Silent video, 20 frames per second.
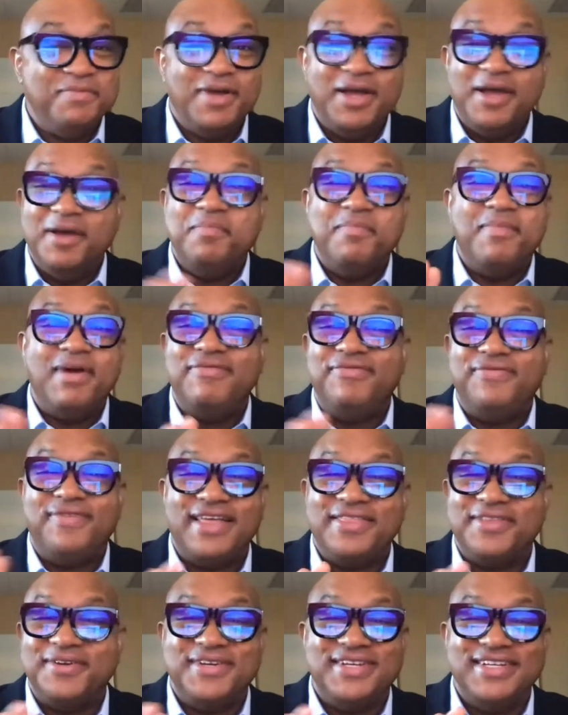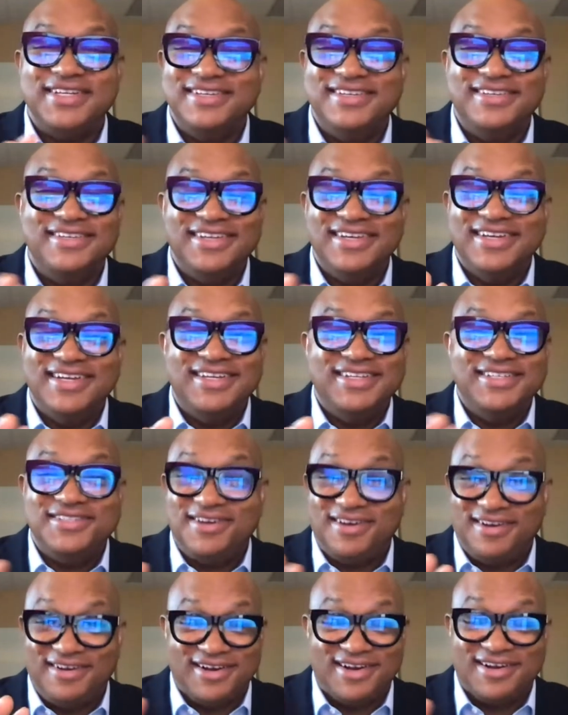My father didn't
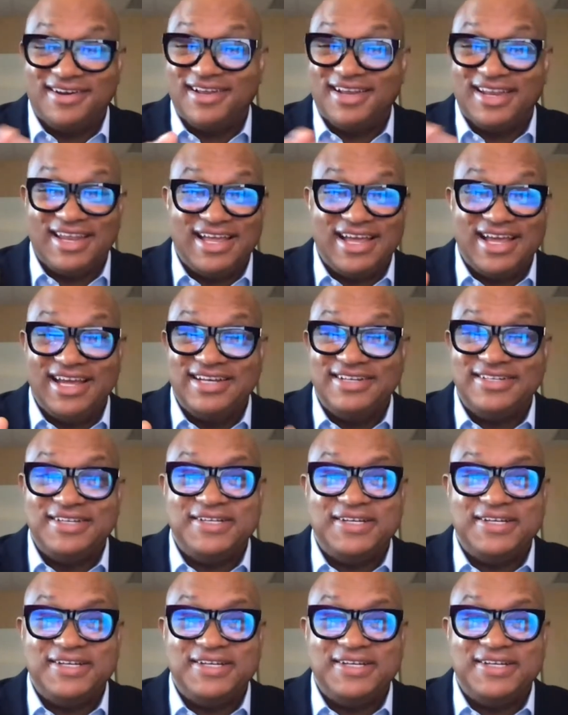talk a lot.